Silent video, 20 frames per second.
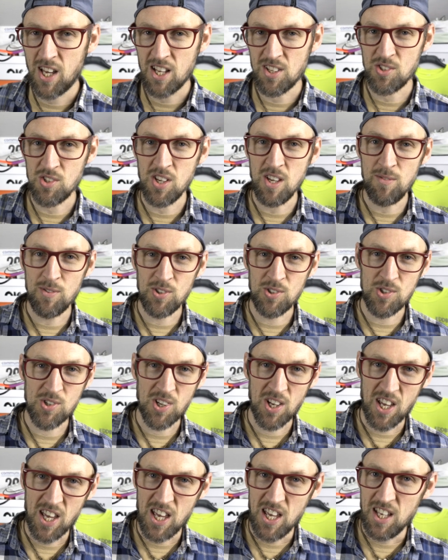Cat
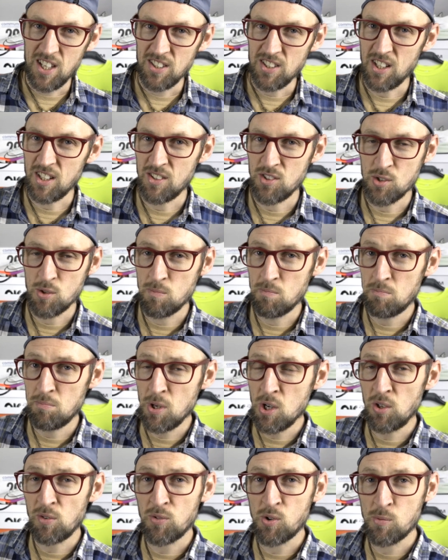Stevens done some
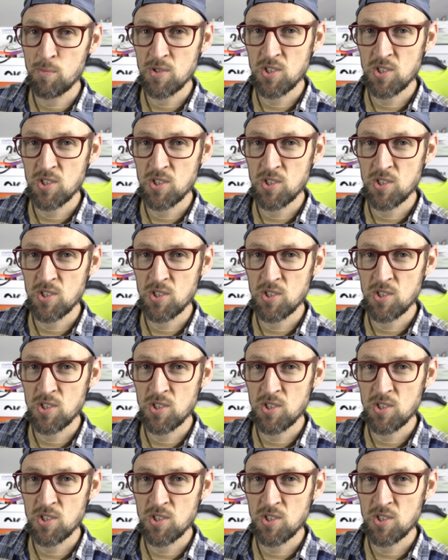beautiful